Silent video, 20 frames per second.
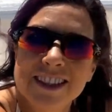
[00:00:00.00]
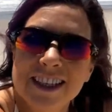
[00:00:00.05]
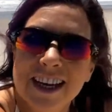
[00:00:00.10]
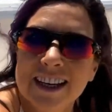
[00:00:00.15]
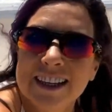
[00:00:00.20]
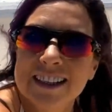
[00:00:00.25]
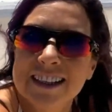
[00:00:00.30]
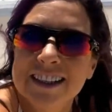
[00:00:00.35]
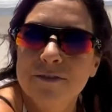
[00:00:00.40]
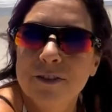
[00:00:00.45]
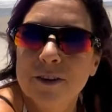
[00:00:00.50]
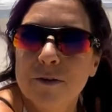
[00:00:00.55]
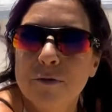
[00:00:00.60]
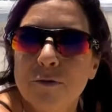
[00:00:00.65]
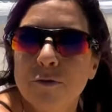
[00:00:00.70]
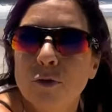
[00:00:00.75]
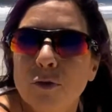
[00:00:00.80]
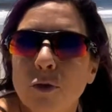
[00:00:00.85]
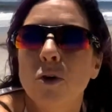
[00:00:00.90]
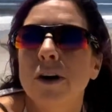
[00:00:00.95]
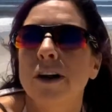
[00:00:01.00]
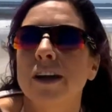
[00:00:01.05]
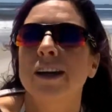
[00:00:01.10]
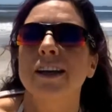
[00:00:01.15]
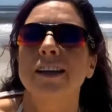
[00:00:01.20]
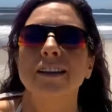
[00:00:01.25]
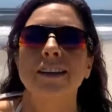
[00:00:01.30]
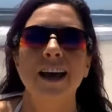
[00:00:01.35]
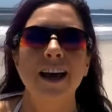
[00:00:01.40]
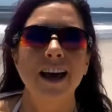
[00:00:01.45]
Jacksonville,
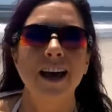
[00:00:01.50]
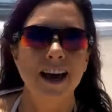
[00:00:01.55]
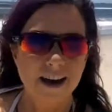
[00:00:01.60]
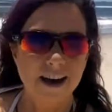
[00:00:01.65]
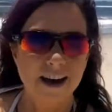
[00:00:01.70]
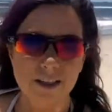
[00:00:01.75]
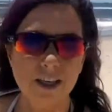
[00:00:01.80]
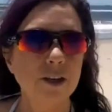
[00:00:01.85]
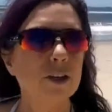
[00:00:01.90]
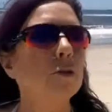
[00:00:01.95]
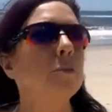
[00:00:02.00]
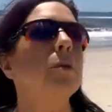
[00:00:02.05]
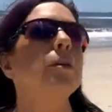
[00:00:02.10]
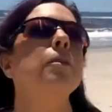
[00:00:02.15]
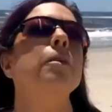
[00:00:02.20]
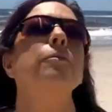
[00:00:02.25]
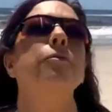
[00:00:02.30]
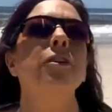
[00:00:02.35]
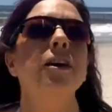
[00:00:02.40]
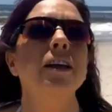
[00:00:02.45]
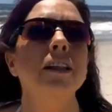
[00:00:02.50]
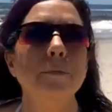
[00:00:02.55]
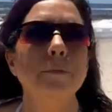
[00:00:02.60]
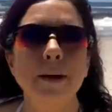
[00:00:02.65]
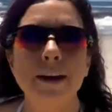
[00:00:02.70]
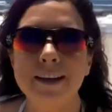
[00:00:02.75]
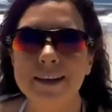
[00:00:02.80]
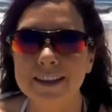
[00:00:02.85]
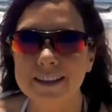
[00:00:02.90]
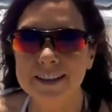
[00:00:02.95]
Florida in the house. Can you believe I'm finally
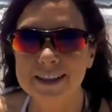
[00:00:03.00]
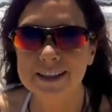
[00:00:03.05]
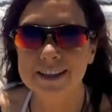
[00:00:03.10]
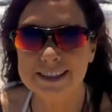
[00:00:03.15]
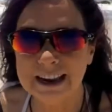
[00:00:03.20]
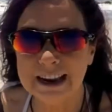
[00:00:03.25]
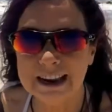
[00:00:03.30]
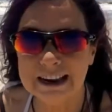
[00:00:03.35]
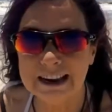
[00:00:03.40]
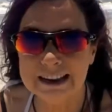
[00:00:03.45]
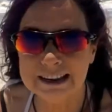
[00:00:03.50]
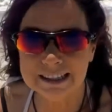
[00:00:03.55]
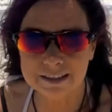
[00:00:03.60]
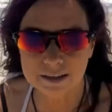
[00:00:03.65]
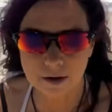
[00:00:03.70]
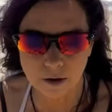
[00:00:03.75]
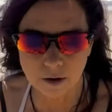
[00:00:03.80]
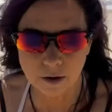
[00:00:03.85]
back in the sand?